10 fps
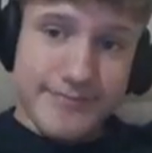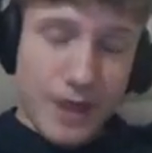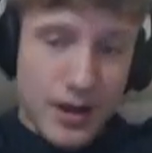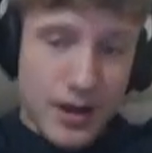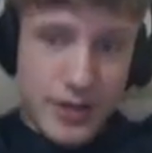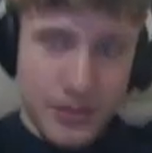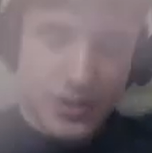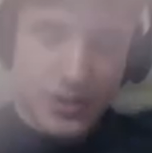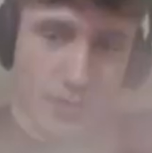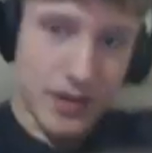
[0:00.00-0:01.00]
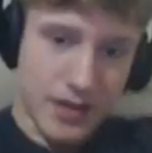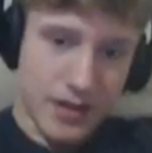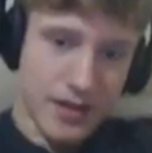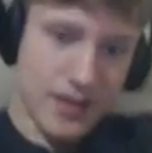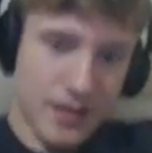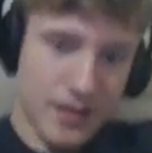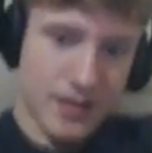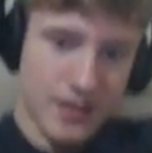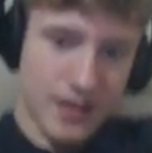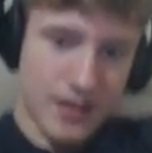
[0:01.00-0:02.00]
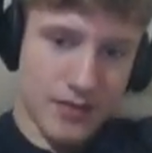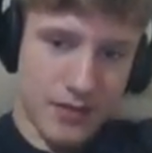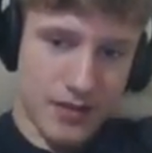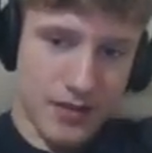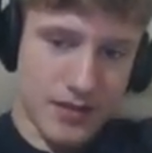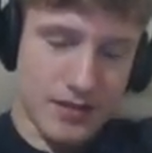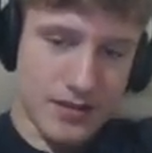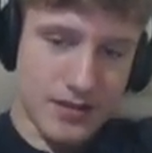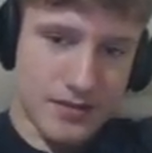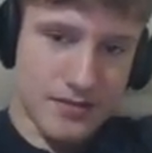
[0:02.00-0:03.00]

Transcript: Audio is annoying. It really is.